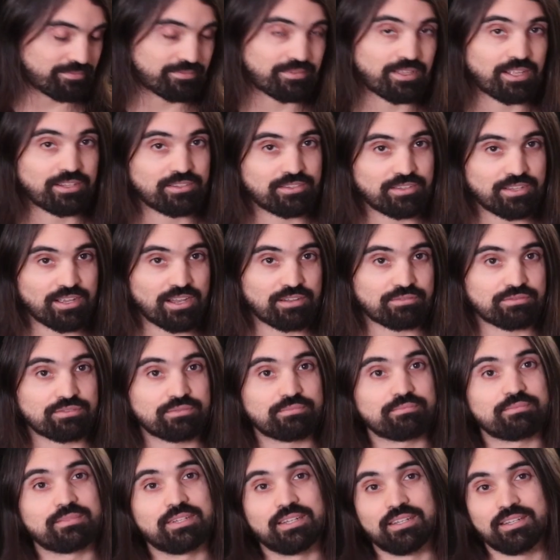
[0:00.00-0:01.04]
It's tough.
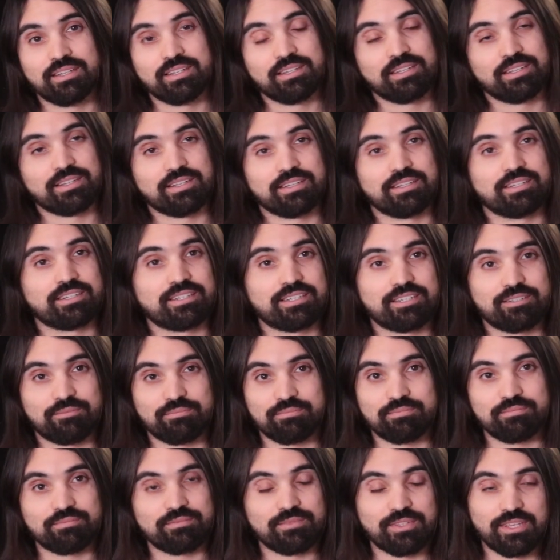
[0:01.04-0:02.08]

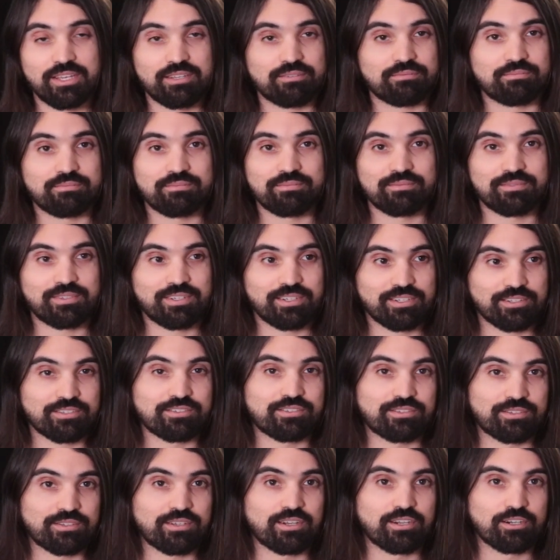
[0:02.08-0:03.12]
Yeah,
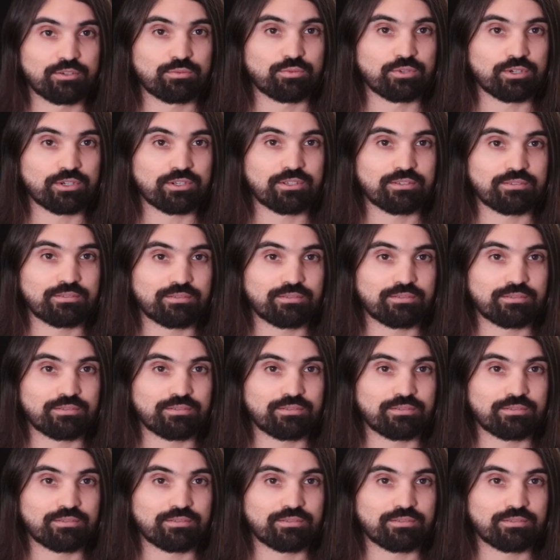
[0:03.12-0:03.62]
it's hard work.